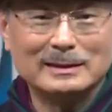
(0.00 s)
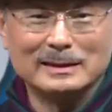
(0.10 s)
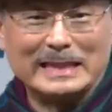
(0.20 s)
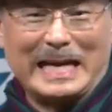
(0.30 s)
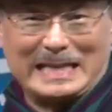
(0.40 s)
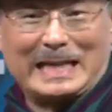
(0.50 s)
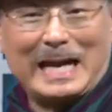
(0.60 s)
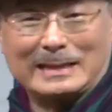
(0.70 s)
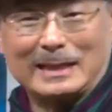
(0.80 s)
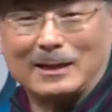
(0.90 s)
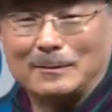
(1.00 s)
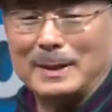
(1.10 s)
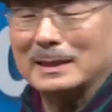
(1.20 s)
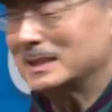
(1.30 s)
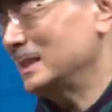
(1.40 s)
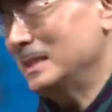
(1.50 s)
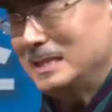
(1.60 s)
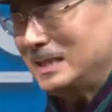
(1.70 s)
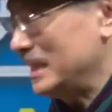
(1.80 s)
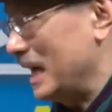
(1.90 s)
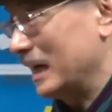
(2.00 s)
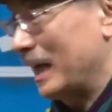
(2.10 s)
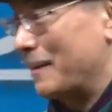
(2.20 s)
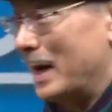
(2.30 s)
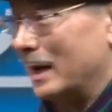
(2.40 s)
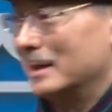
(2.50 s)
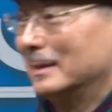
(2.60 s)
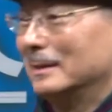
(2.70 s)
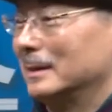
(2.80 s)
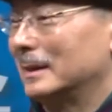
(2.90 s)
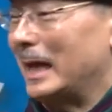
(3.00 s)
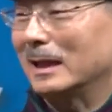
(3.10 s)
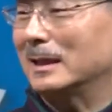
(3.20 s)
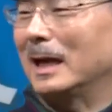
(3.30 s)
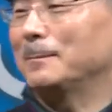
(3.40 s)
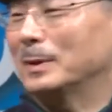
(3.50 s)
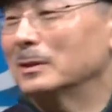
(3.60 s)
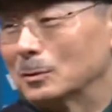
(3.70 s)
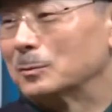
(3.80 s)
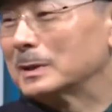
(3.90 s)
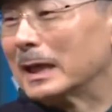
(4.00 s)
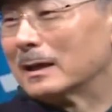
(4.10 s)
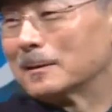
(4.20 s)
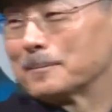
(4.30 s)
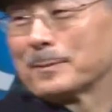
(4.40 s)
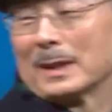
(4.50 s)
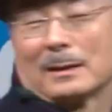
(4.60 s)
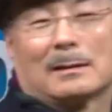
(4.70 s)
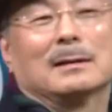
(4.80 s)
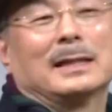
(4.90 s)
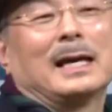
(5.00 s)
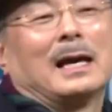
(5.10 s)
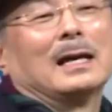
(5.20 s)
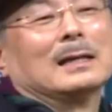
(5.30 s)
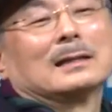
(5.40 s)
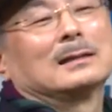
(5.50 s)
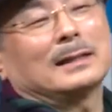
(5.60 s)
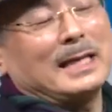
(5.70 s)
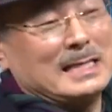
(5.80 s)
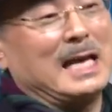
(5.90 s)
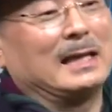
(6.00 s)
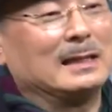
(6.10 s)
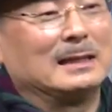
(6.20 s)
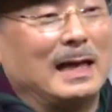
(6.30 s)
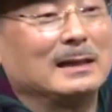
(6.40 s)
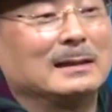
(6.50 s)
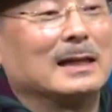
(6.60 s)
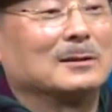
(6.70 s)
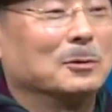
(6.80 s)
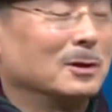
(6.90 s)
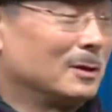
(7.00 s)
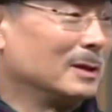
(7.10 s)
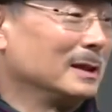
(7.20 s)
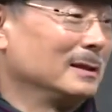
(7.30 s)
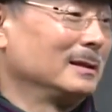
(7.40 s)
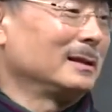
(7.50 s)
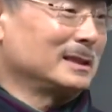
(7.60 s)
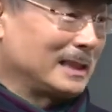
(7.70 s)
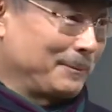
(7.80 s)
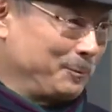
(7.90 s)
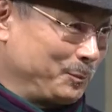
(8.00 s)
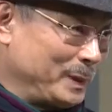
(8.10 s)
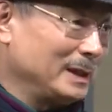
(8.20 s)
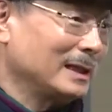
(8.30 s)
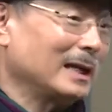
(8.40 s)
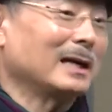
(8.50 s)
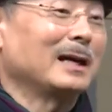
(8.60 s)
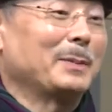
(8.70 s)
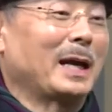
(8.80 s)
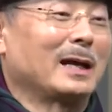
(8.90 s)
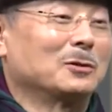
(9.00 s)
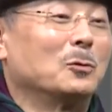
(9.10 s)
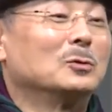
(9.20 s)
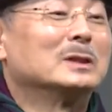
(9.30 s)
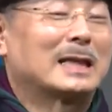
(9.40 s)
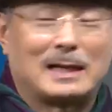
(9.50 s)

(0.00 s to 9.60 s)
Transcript: Talk to them in a casual manner. There's no advantage in being too serious. Even if you talk like this, there will be frustrated people who will come.